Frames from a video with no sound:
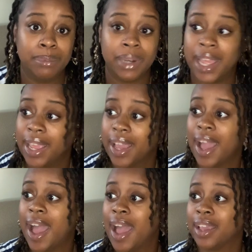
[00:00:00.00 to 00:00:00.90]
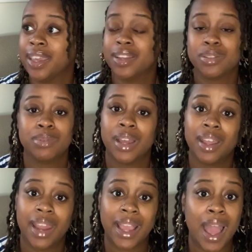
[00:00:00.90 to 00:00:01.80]
Like, I kid you not,
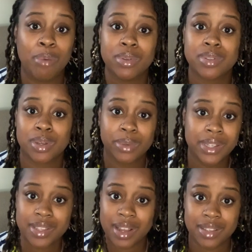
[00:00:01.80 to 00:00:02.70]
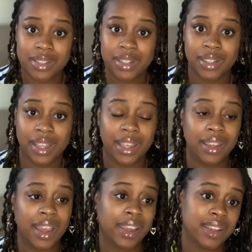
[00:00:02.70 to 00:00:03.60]
like, I was so exhausted. Like,
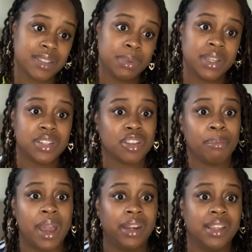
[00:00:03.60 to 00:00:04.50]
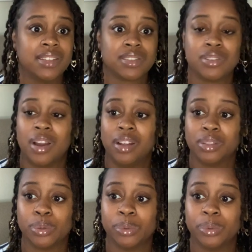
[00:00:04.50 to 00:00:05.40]
I guess because your body has gone
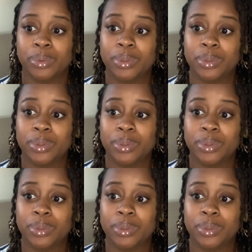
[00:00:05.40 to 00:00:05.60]
through